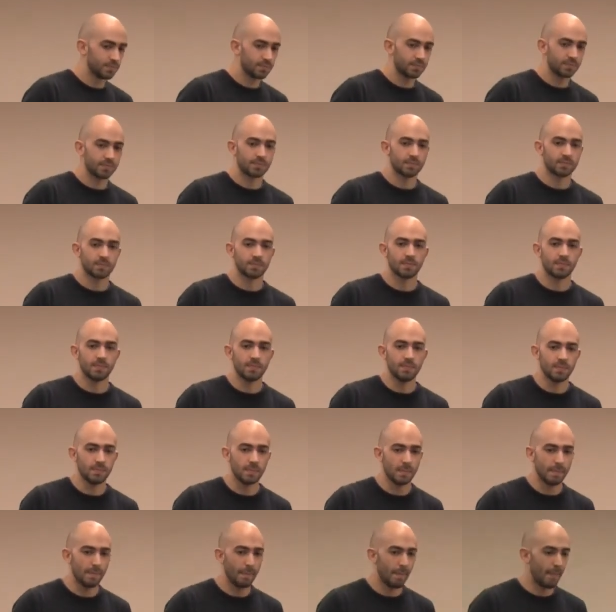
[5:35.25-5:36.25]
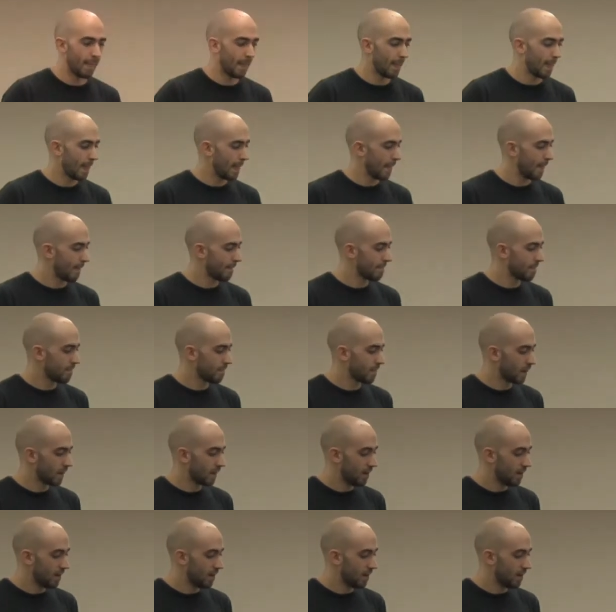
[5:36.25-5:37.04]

(no one is talking)